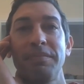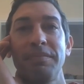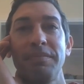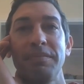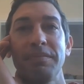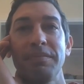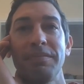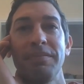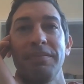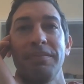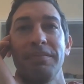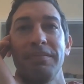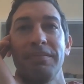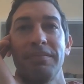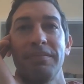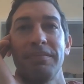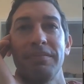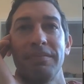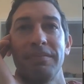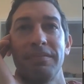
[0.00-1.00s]

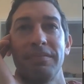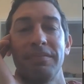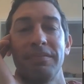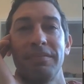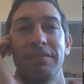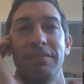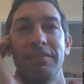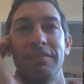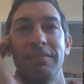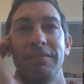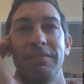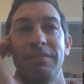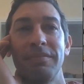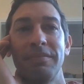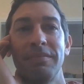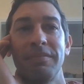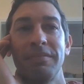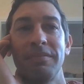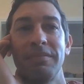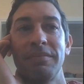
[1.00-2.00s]

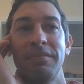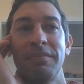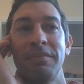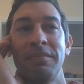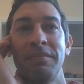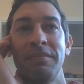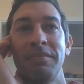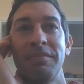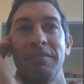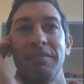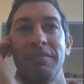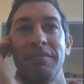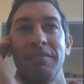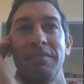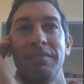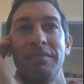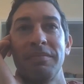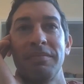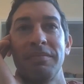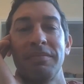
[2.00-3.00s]

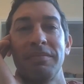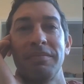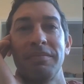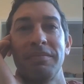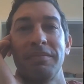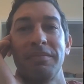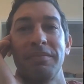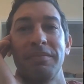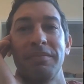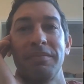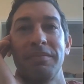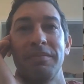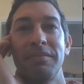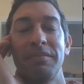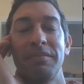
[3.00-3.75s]
[no speech]